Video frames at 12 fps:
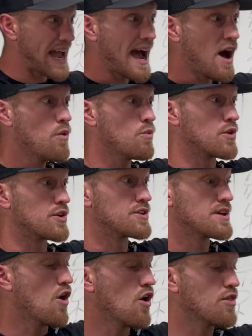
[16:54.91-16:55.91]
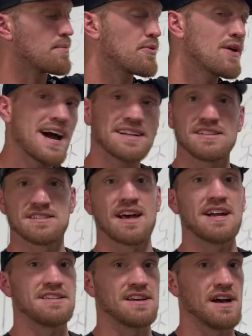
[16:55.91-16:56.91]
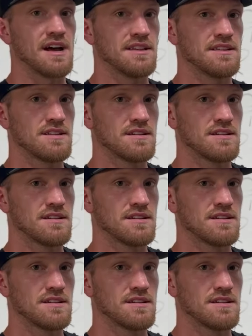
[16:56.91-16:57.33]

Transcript: outward, all the practice I'd done